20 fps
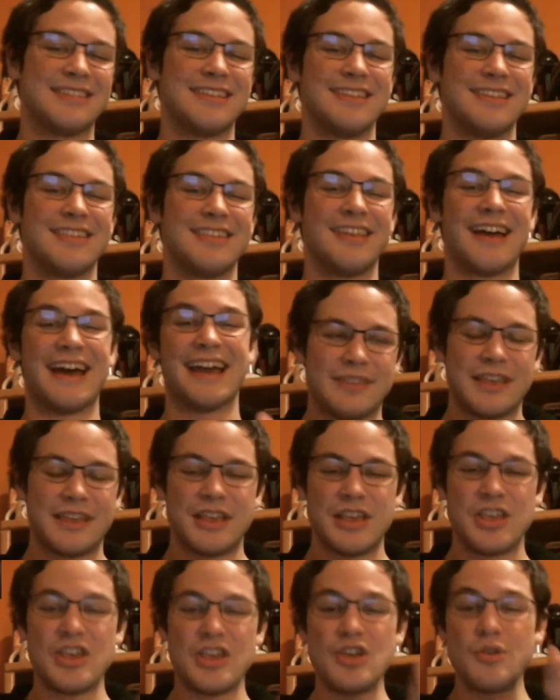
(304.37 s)
like,
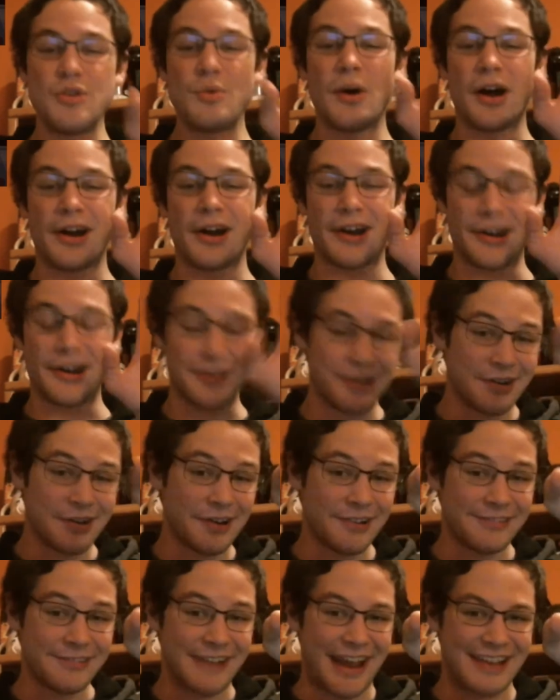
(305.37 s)
"You are under
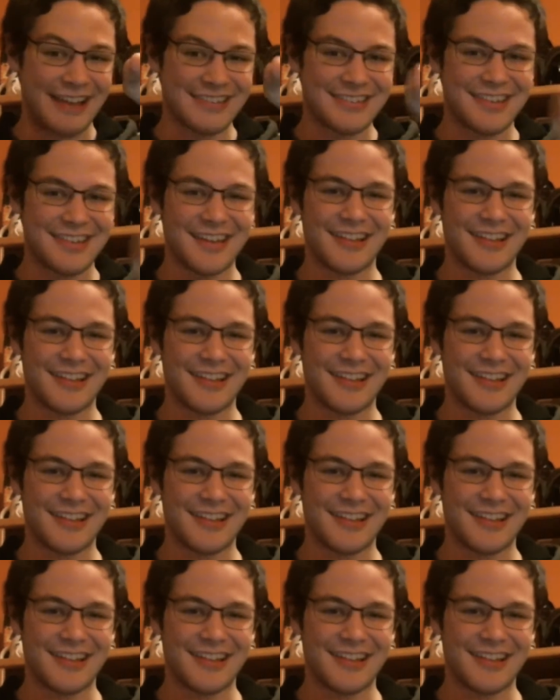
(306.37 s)
arrest."